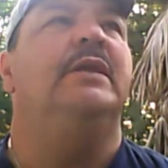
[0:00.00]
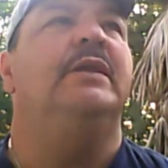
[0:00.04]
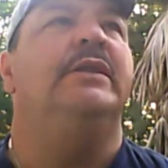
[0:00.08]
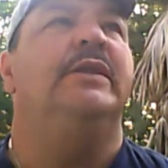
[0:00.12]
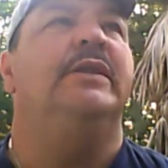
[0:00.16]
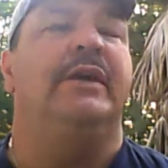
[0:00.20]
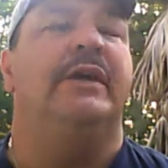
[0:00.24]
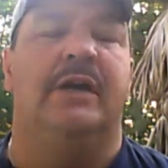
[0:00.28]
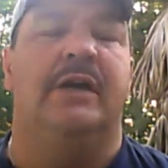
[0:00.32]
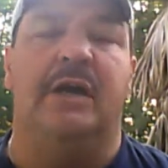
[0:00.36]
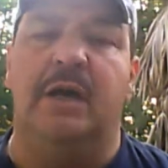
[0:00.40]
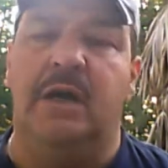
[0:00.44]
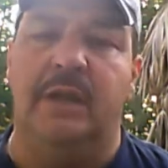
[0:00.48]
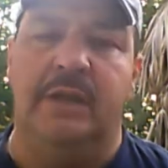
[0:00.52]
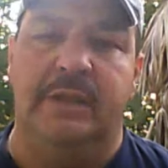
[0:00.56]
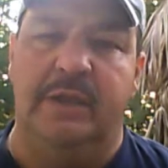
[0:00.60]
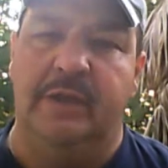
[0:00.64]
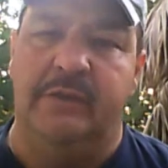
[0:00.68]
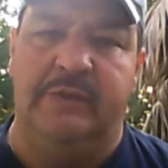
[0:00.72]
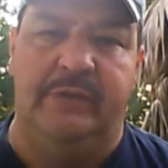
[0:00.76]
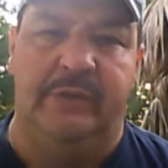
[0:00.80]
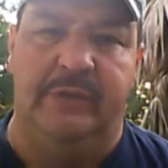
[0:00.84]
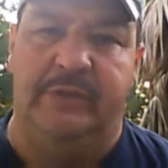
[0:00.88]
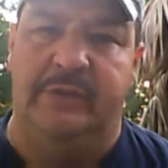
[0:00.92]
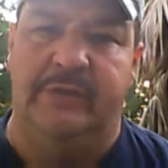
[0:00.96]
The car
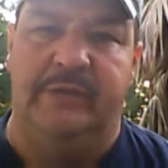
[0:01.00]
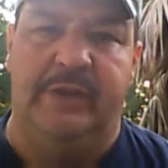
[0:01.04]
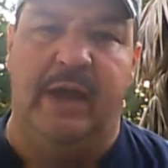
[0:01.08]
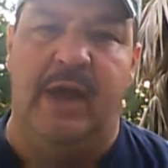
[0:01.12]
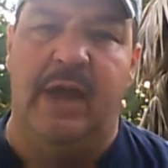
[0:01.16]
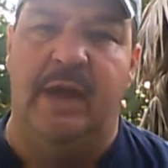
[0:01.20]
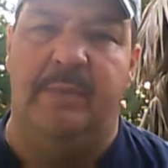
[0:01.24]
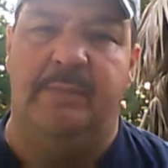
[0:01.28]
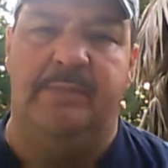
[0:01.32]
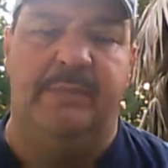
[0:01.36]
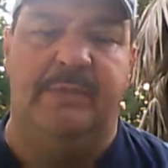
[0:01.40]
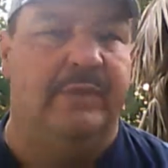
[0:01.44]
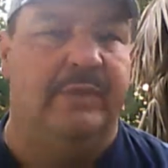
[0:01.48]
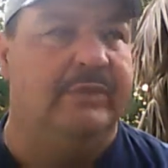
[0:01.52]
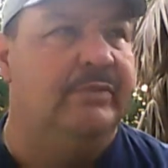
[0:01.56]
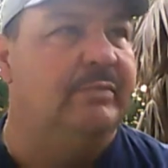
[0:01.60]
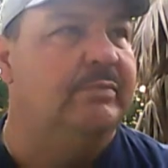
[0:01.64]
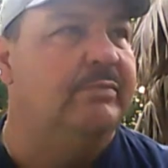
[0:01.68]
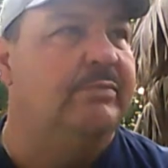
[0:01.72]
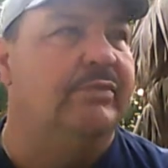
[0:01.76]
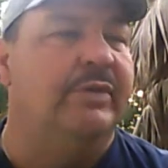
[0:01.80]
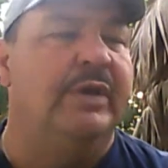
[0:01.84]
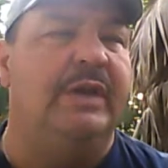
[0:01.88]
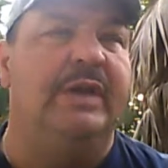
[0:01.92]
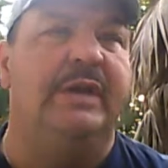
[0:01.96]
doesn't stop,
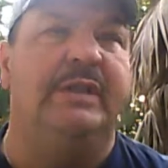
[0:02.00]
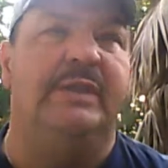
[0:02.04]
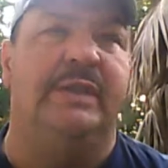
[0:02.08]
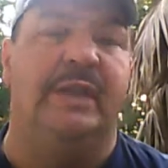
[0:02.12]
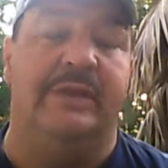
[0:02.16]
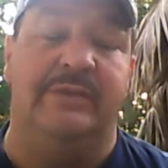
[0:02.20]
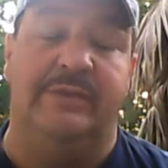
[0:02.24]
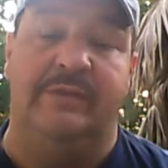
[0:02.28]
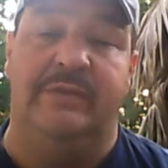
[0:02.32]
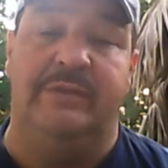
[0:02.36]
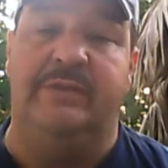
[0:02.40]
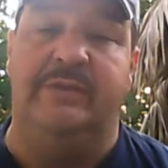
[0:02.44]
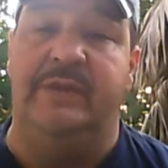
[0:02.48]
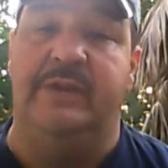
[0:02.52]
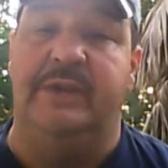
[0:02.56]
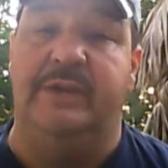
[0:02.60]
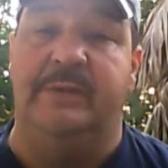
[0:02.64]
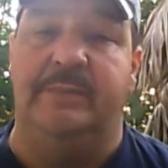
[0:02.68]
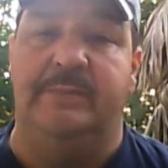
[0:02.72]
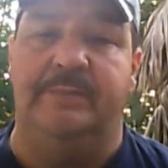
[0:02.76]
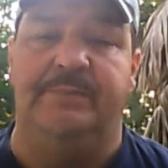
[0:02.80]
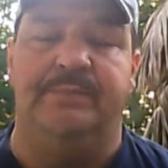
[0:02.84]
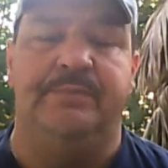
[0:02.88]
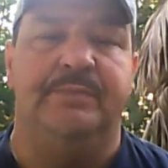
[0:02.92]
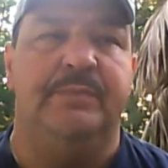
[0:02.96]
doesn't brake, doesn't see
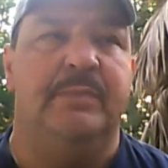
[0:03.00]
him,